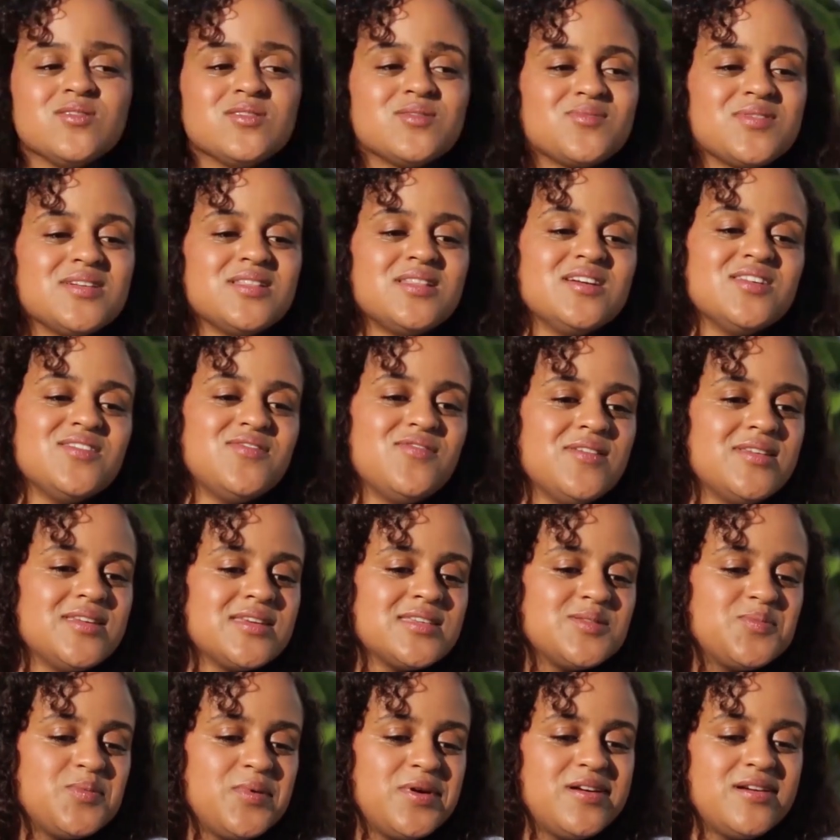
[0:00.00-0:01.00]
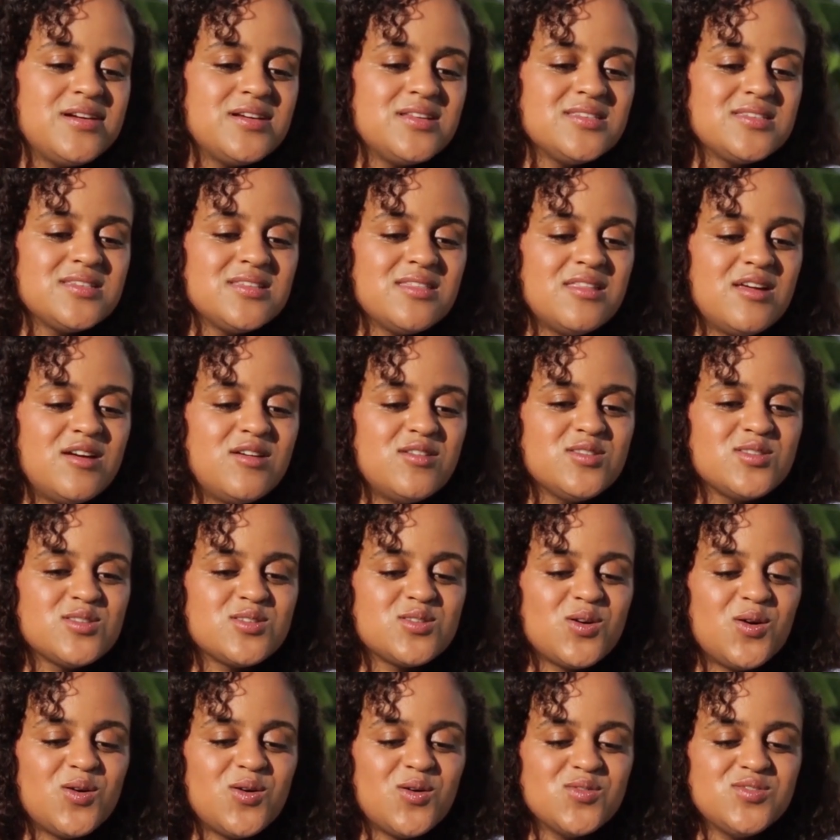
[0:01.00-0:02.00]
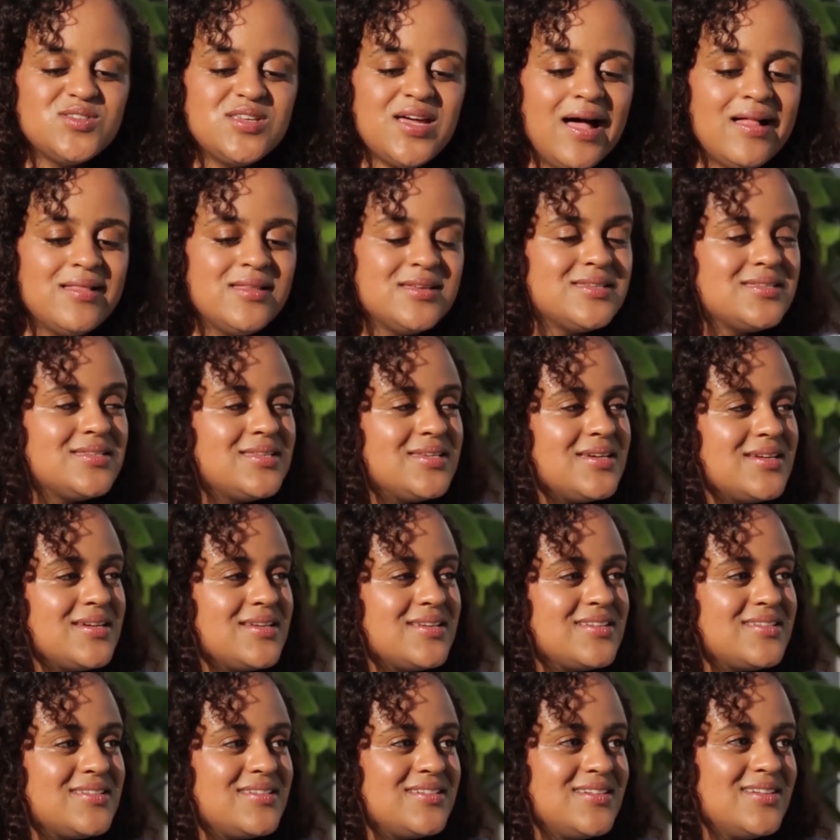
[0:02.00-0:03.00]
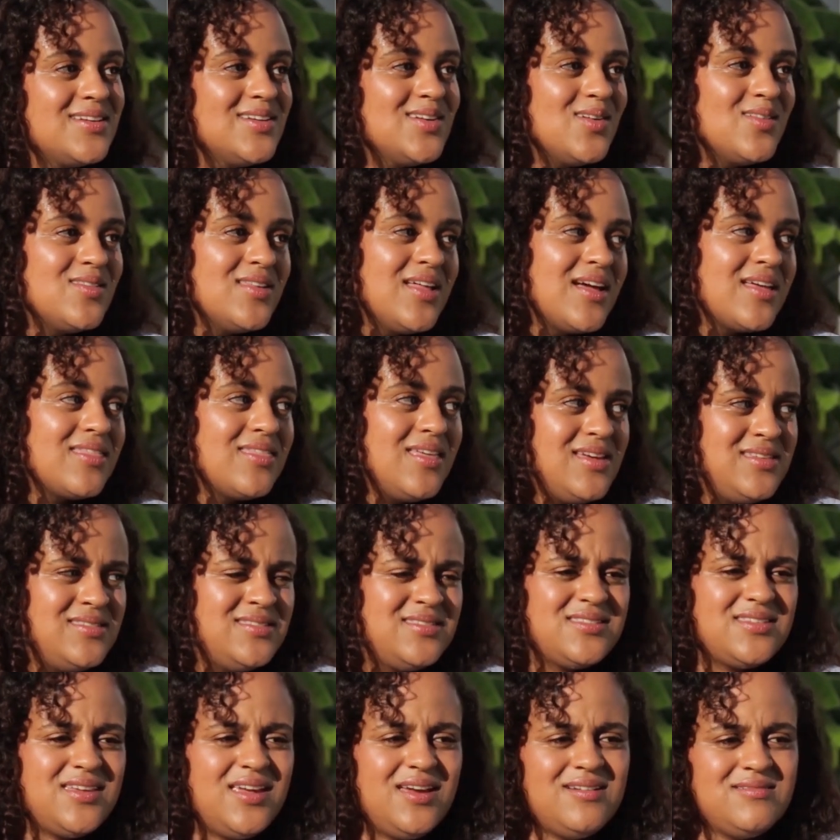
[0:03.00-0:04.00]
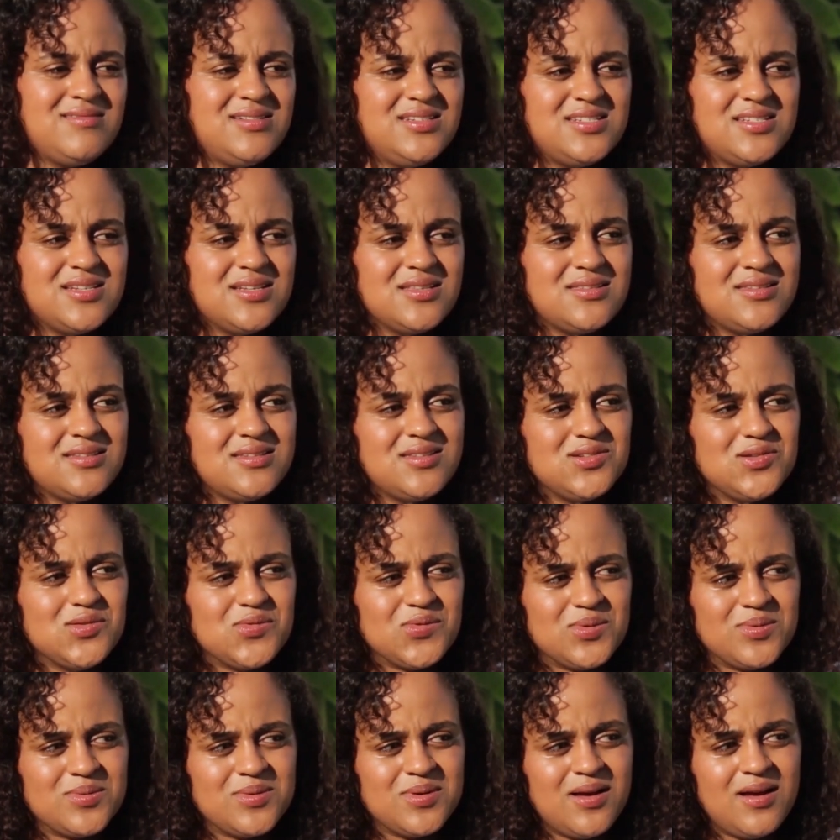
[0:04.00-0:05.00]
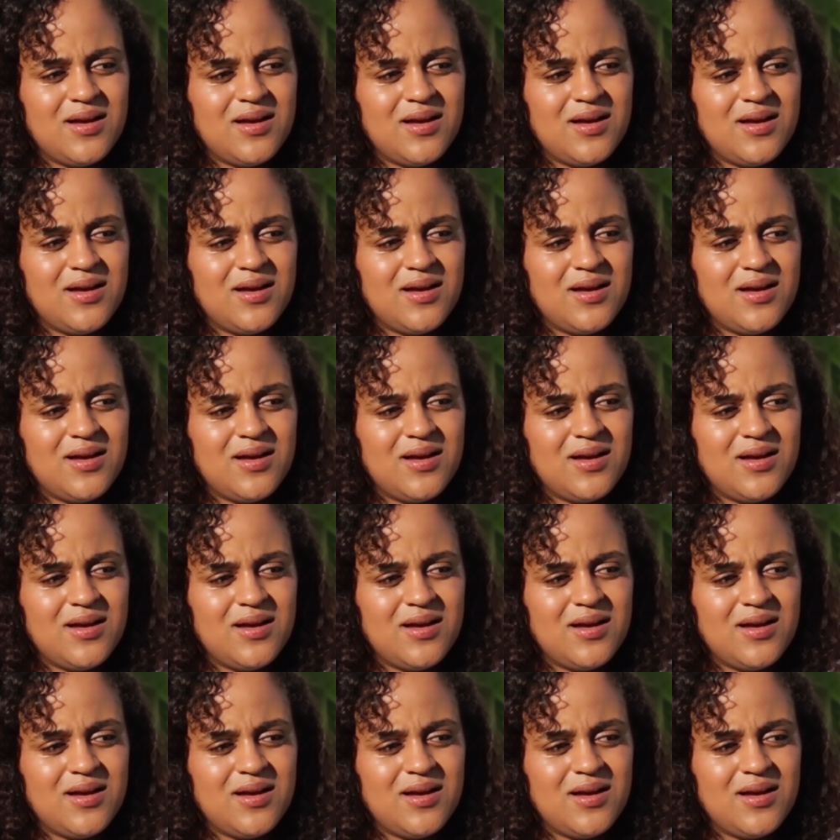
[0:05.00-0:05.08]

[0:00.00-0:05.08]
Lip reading: it was really a fun experience, and they're so talented. You know, like, that's scary shit to do.